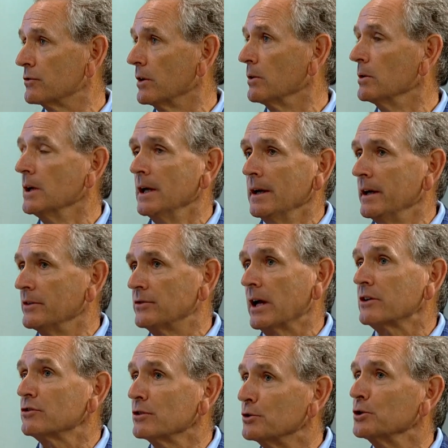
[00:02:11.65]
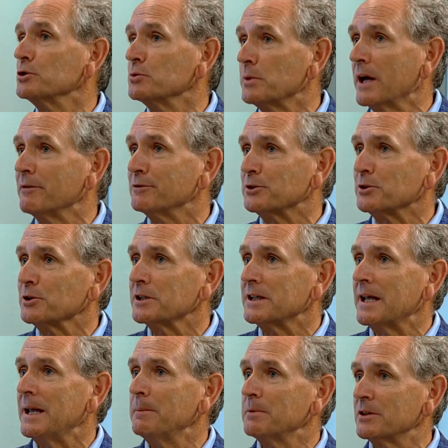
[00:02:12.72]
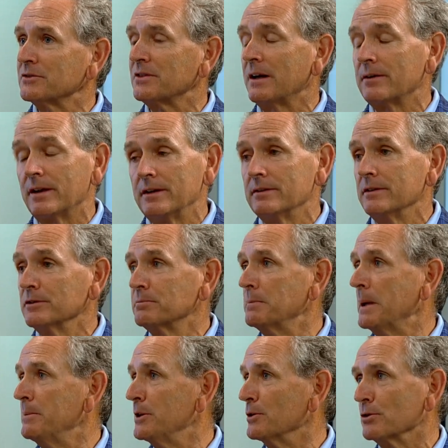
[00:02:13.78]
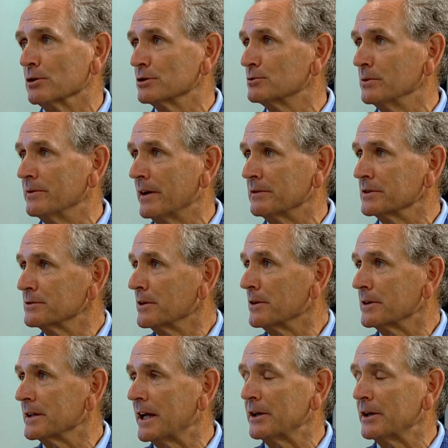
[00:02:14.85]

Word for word: So it's actually good that we have an early game because I, and this may be the earliest we've ever started.